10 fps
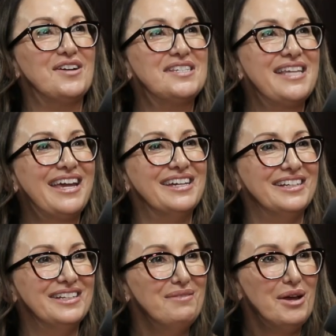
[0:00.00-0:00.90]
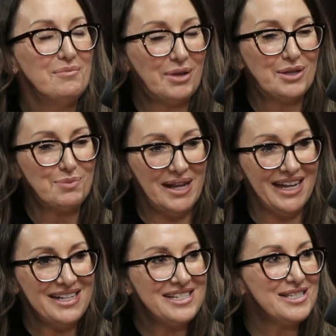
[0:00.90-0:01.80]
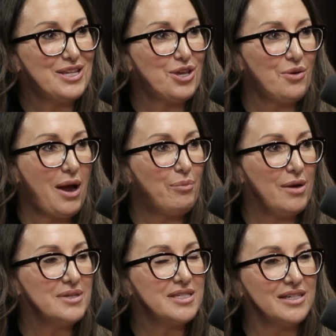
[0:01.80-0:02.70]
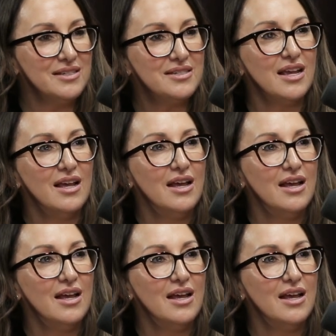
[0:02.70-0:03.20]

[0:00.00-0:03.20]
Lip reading: a second because we need to secure our premises.